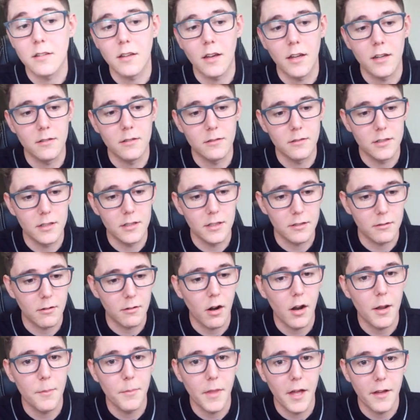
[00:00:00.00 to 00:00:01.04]
I don't really
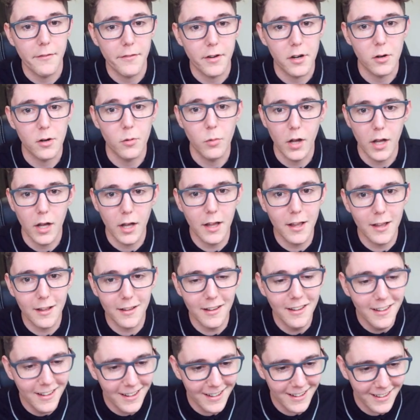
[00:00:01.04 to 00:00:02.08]
rhyme that very well.
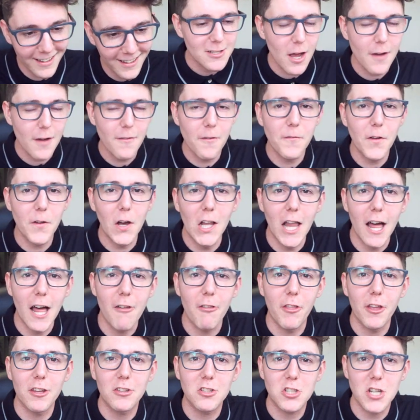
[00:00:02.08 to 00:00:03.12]
do you ever feel
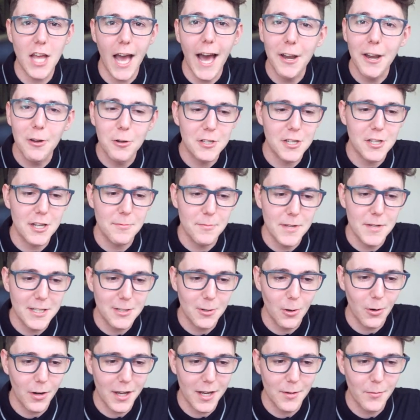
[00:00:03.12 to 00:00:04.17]
like this channel is just me
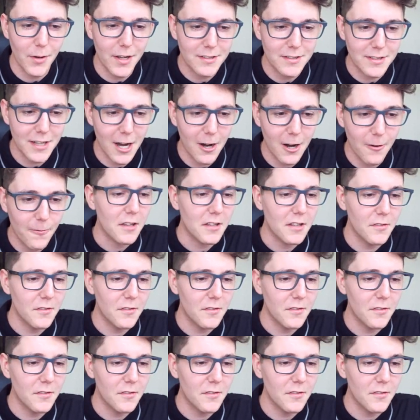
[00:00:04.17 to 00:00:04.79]
talking to myself?